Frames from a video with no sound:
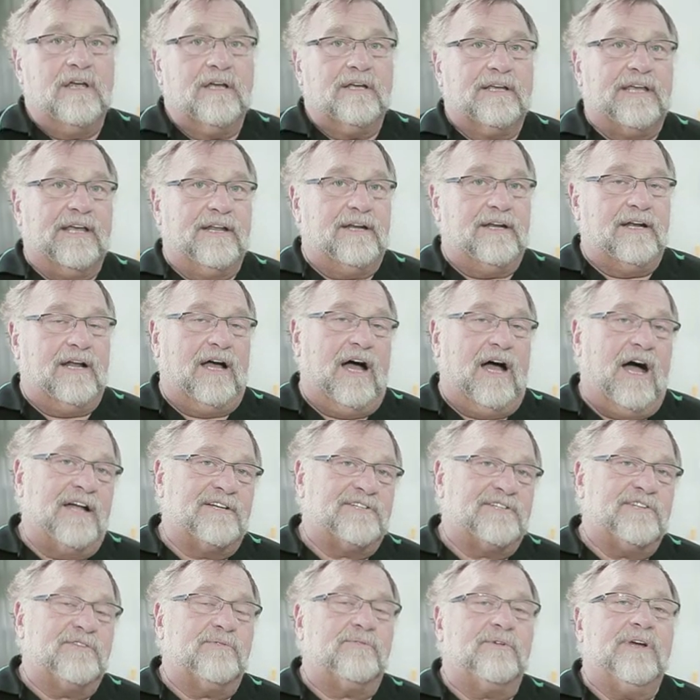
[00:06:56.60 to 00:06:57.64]
Get it
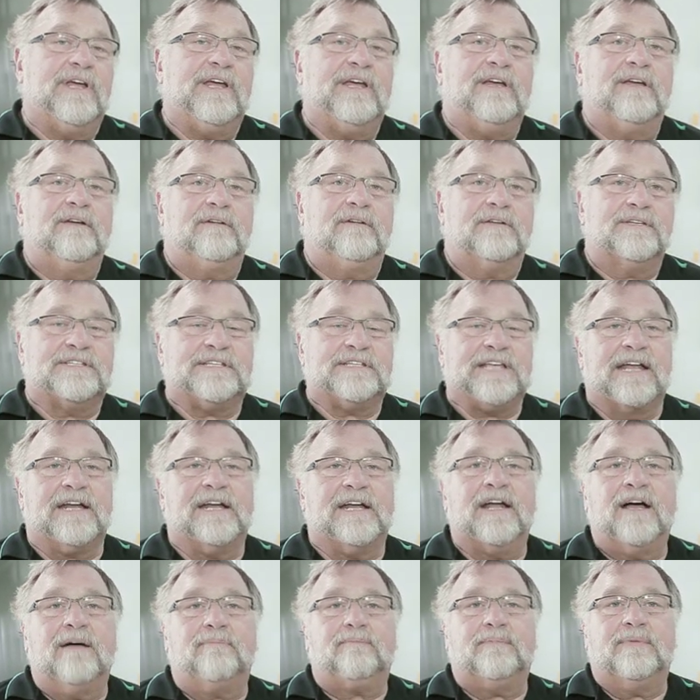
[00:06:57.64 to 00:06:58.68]
onto the rig, set
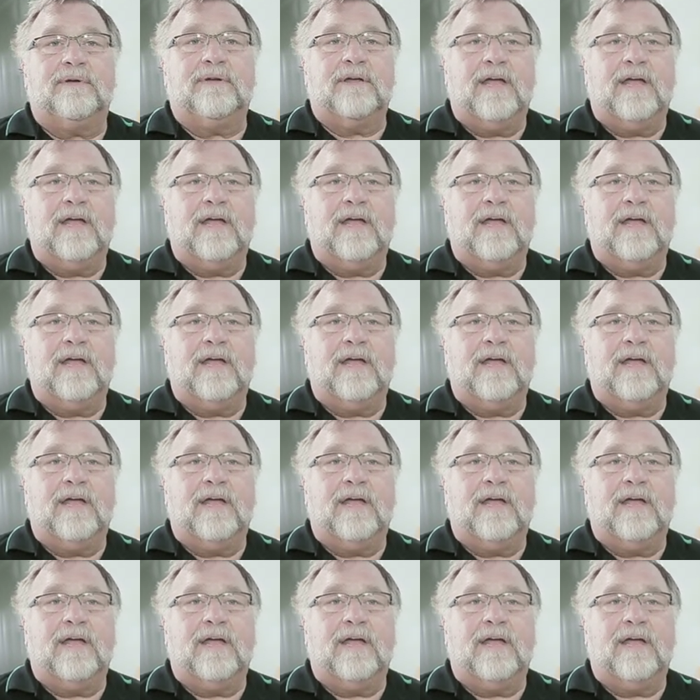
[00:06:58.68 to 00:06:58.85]
it up,